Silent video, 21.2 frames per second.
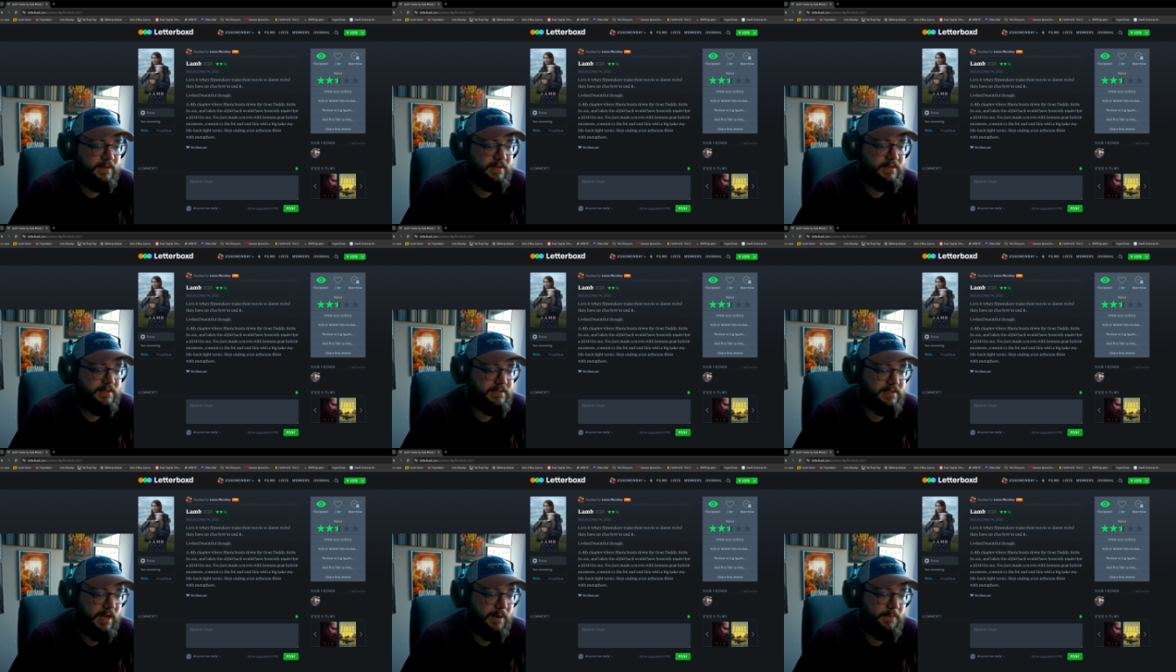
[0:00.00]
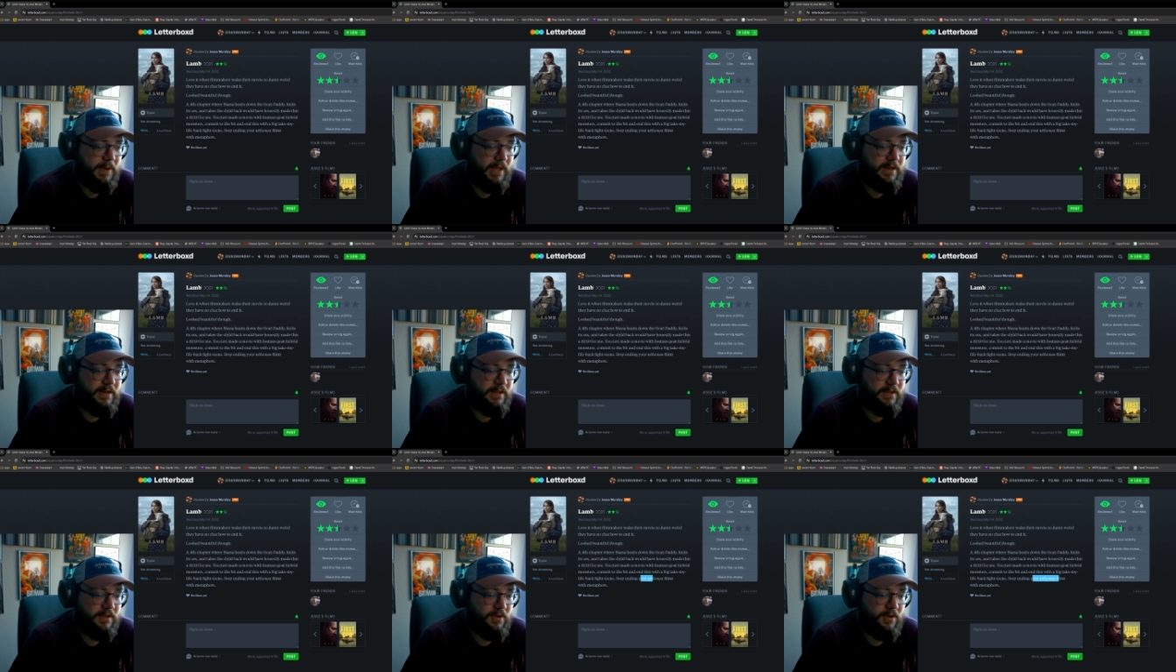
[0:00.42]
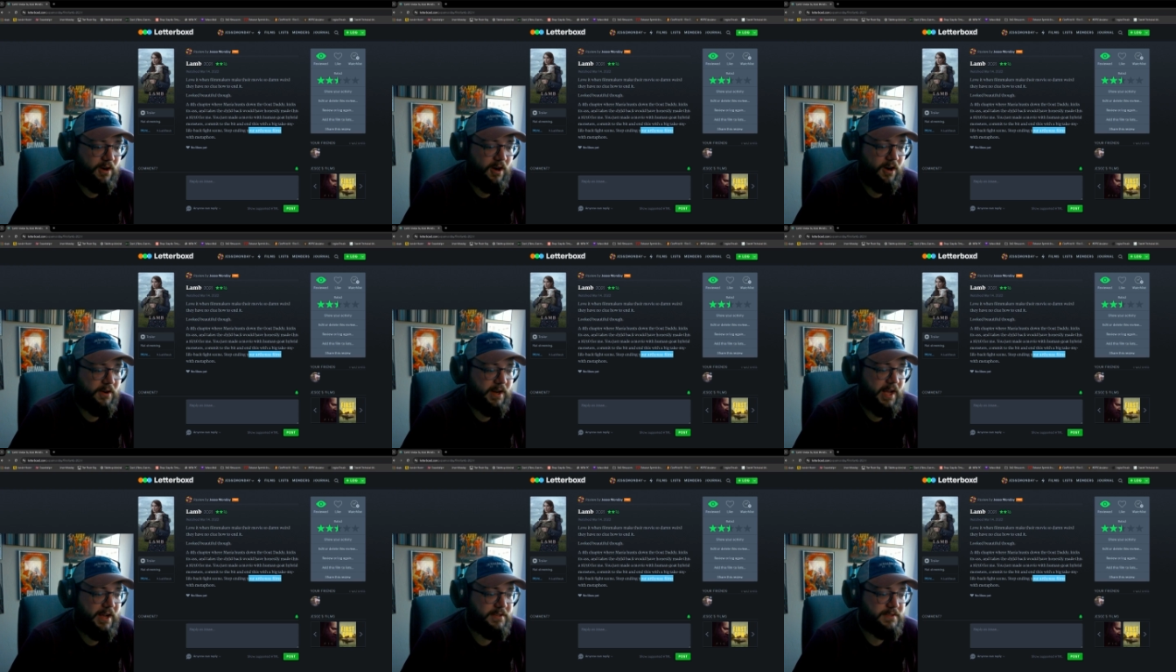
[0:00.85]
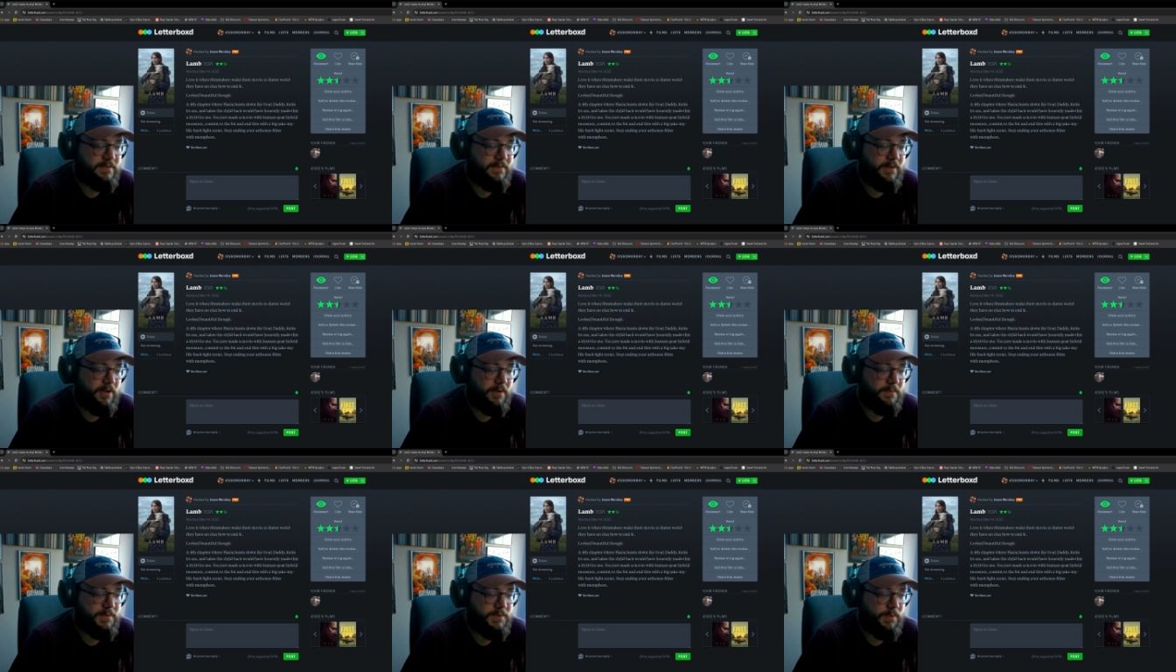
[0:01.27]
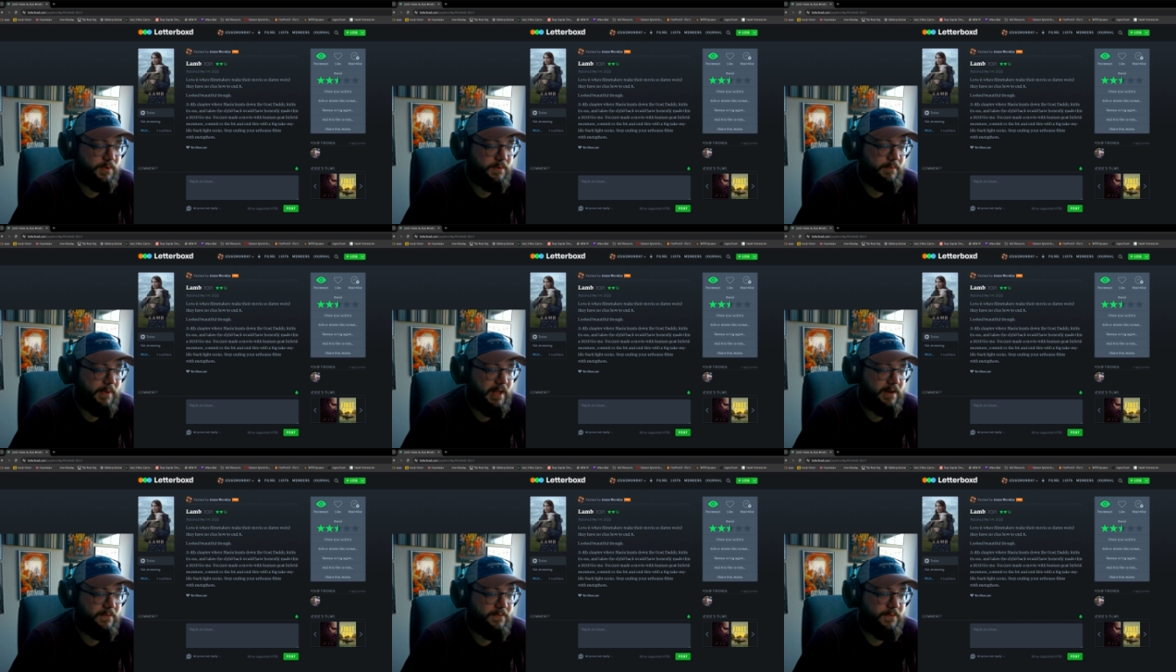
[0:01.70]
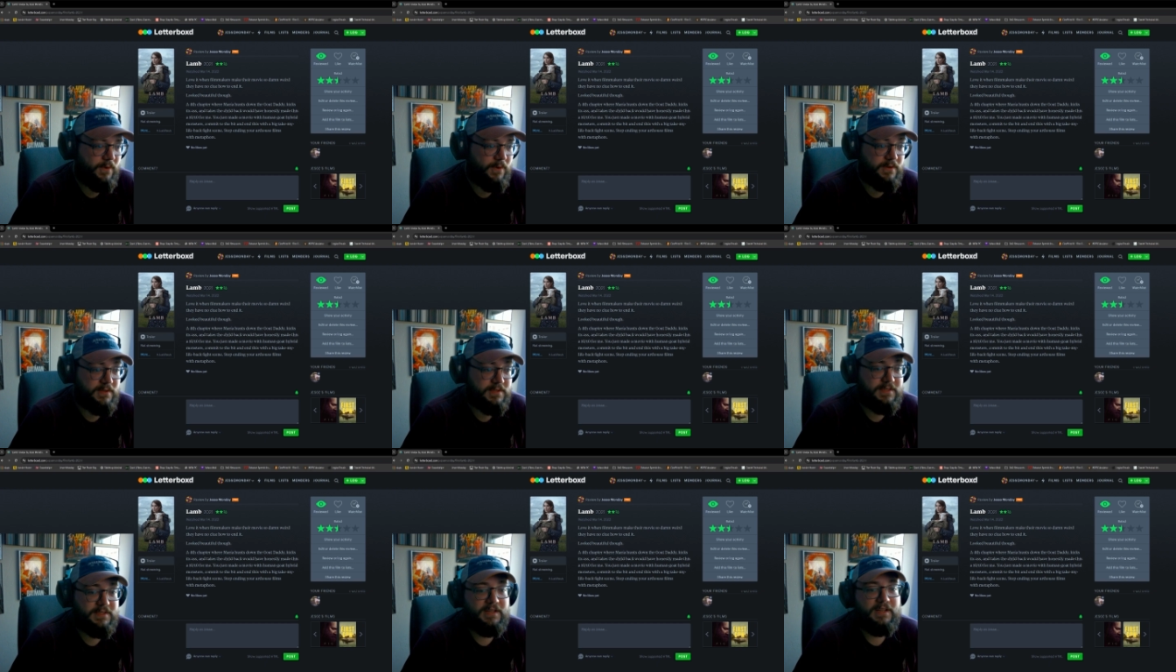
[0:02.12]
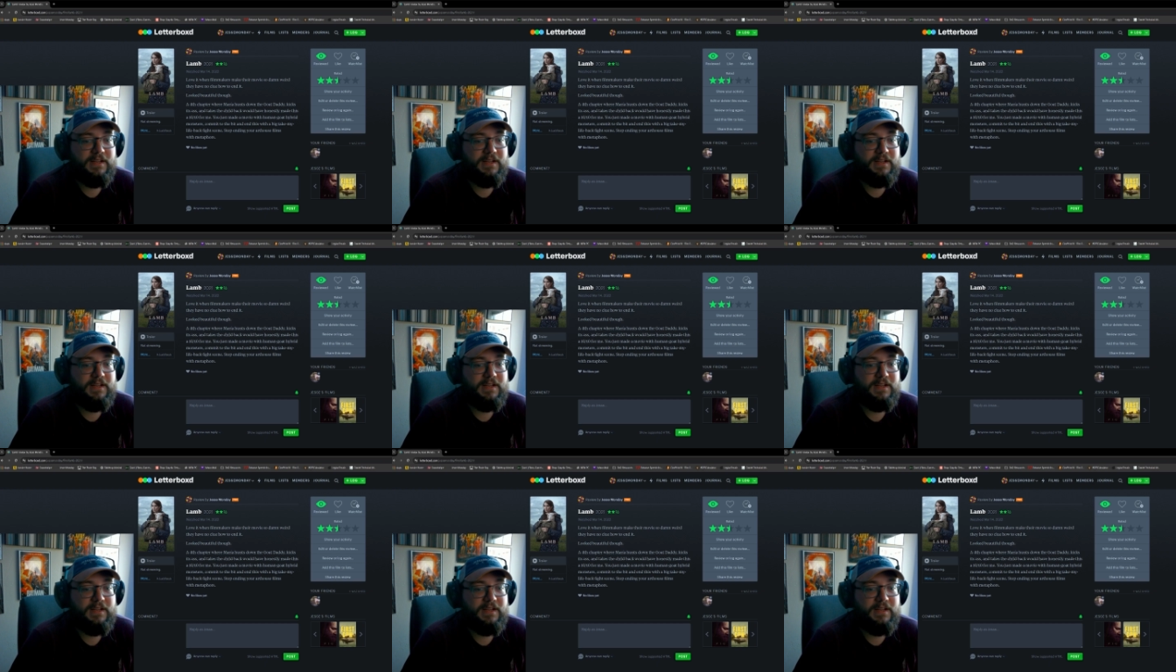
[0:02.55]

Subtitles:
Stop ending your art house films with metaphors.